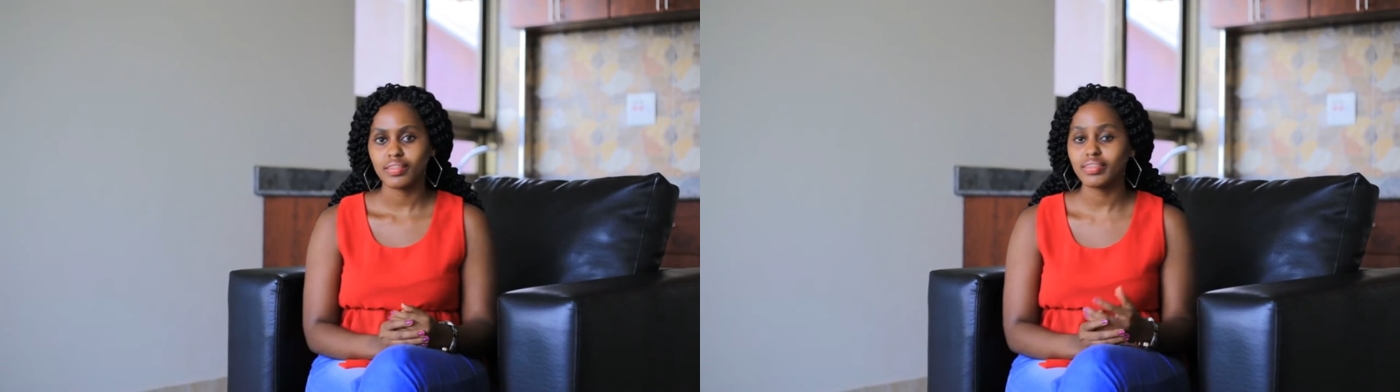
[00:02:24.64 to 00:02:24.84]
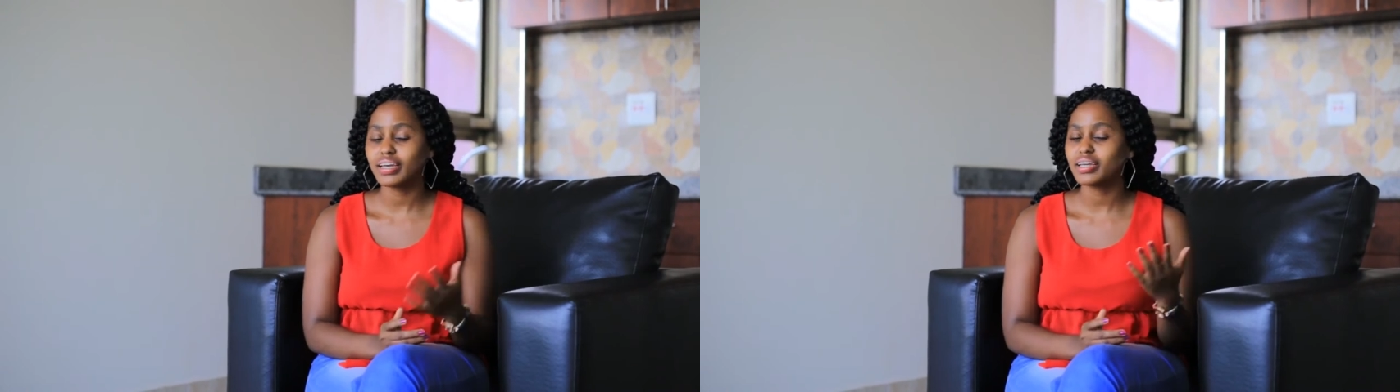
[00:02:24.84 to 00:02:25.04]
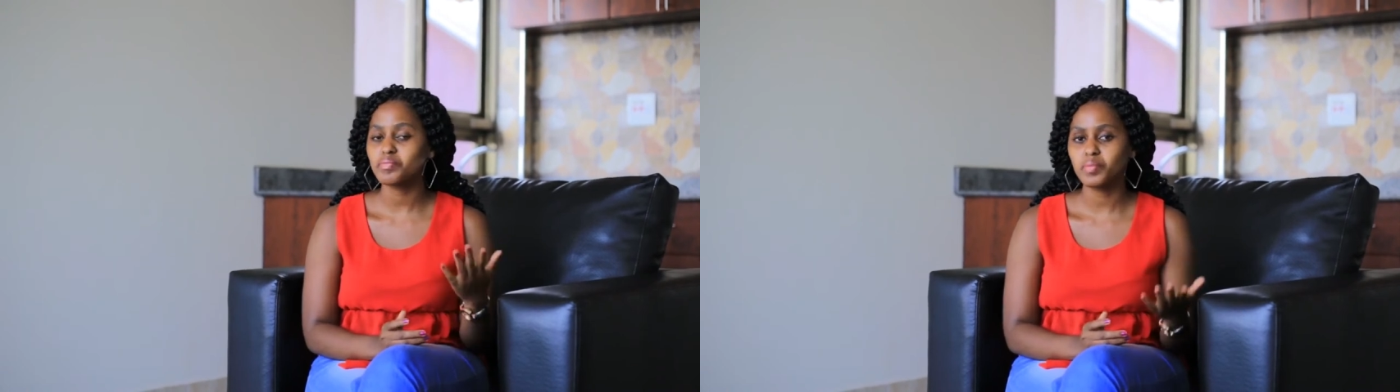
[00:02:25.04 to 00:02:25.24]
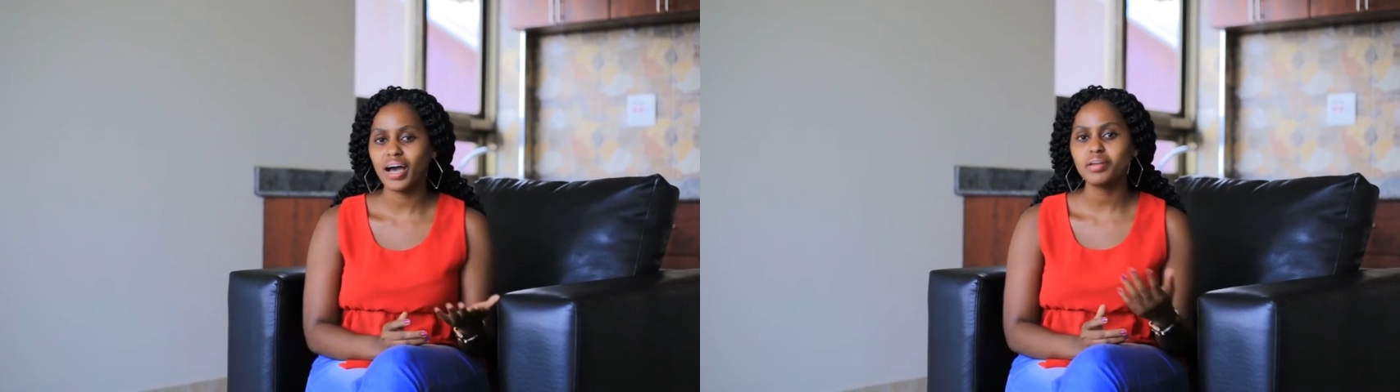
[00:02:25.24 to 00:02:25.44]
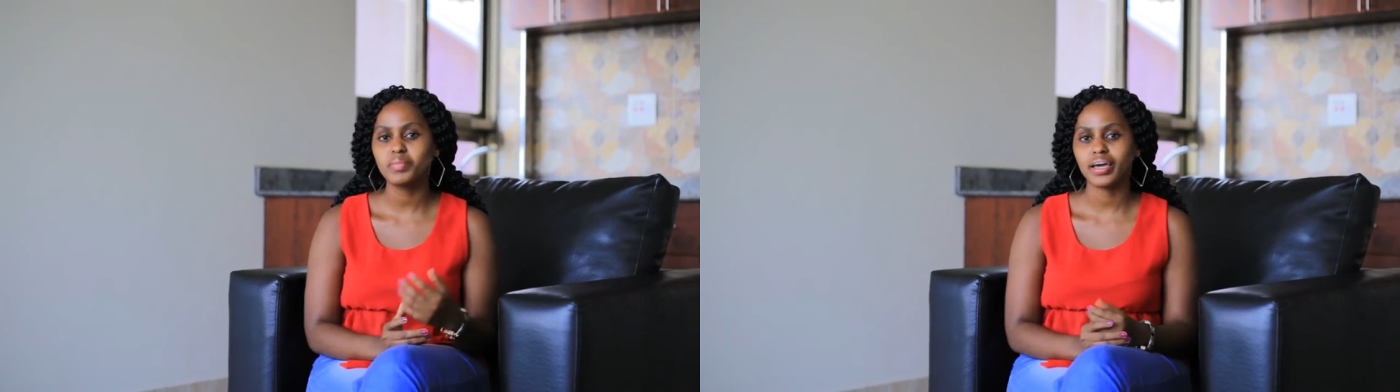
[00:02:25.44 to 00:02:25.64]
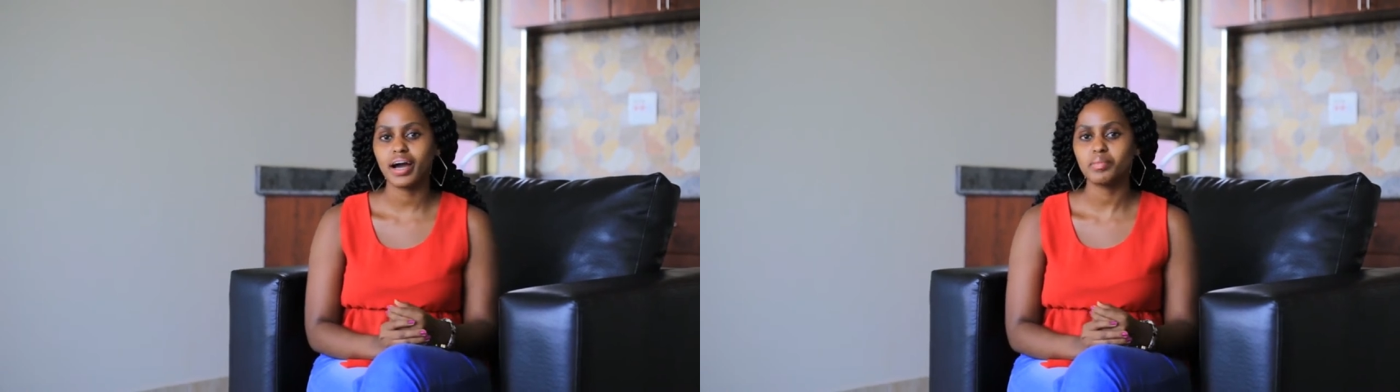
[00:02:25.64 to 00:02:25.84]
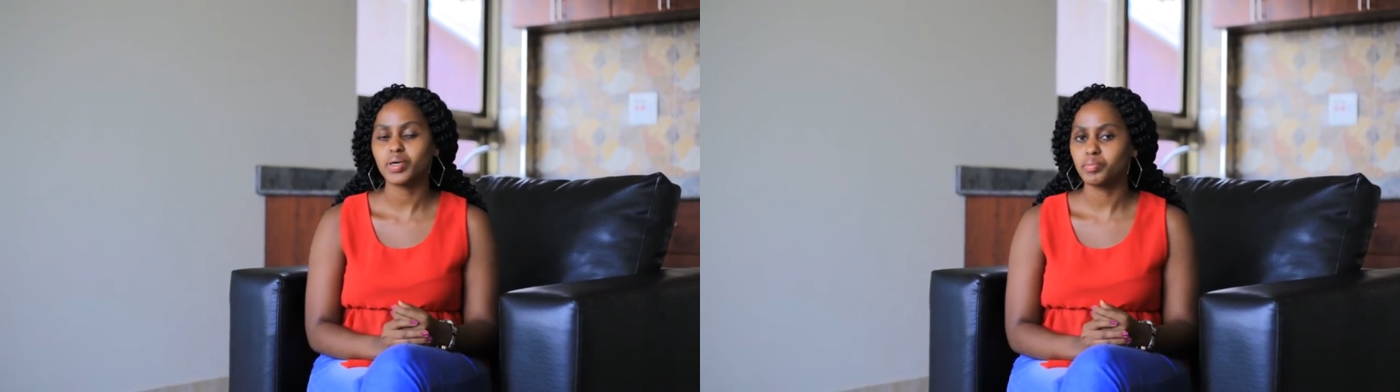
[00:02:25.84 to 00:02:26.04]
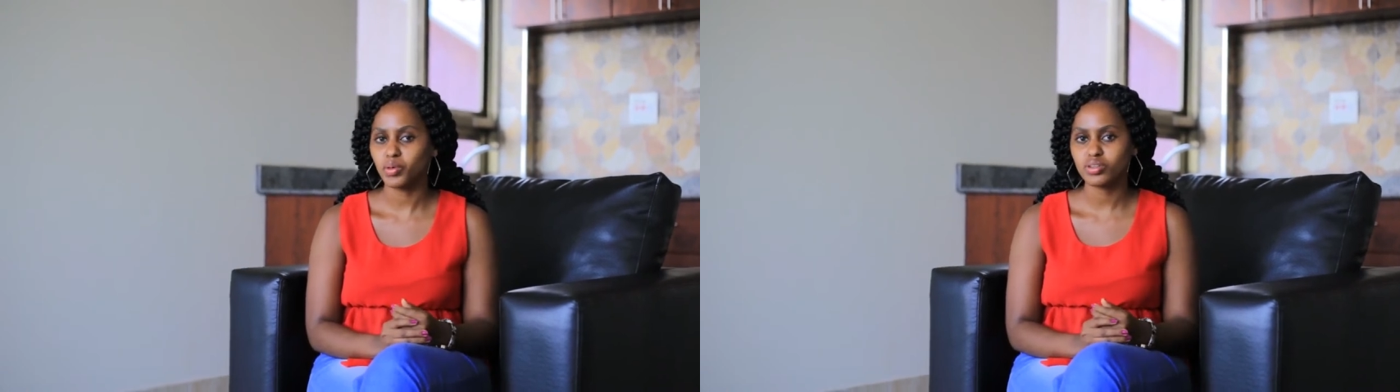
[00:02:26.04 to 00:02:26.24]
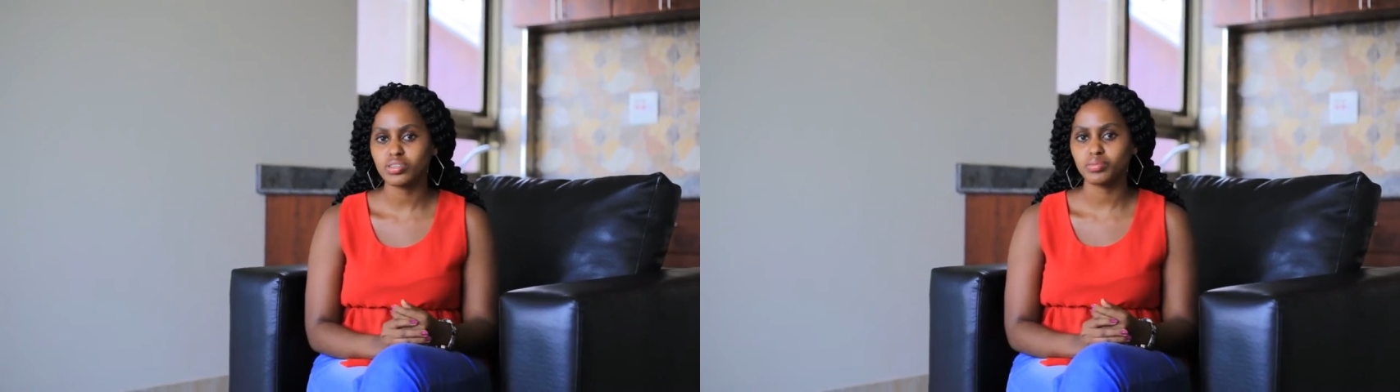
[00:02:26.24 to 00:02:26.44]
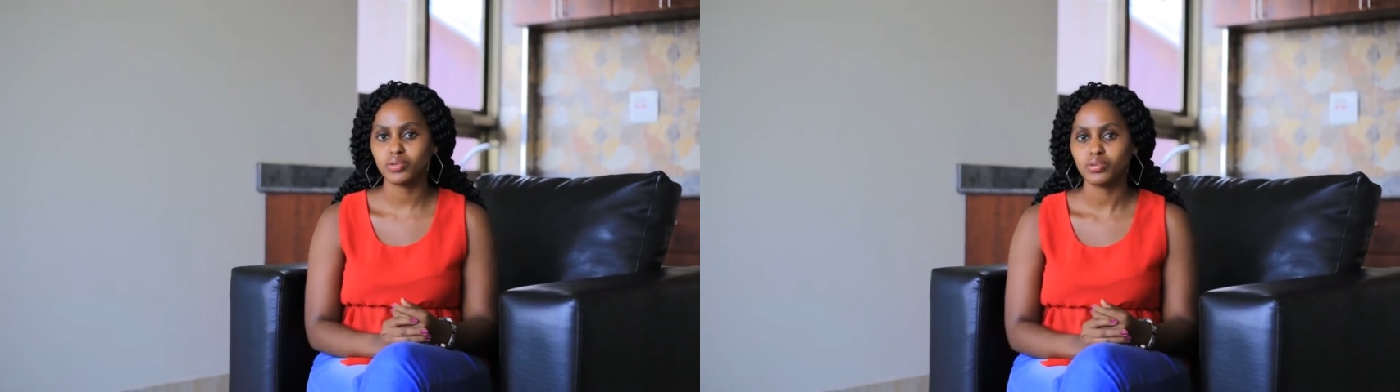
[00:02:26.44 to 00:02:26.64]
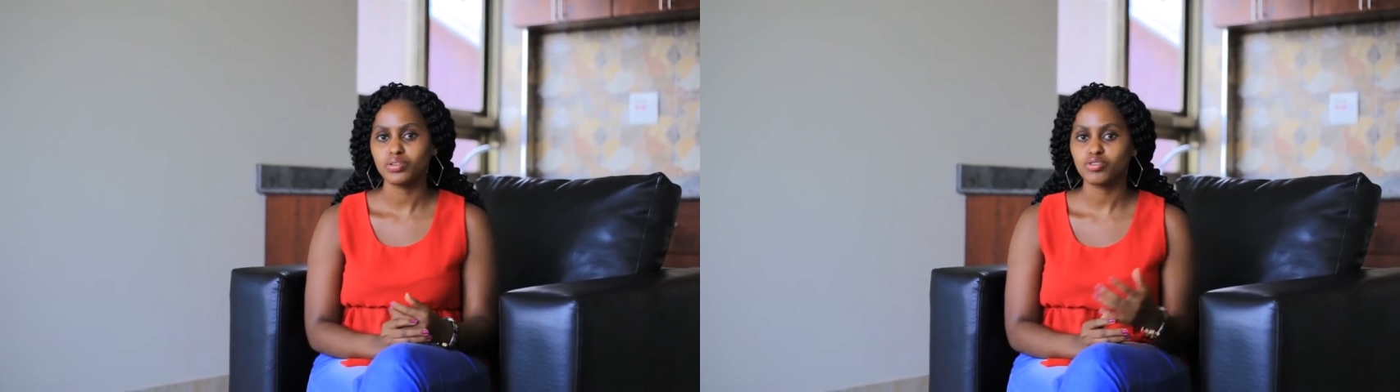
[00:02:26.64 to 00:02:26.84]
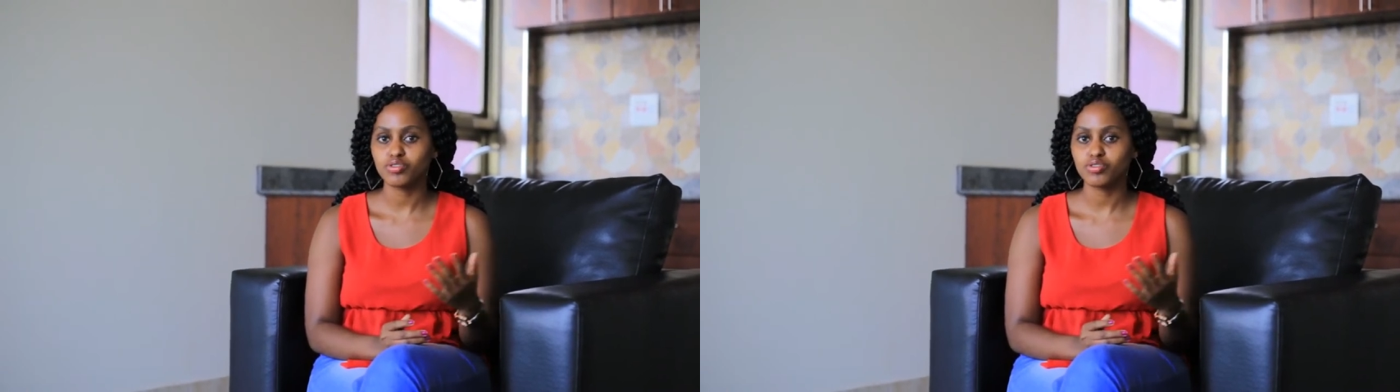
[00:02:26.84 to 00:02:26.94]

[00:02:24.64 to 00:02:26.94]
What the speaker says: then it might become impossible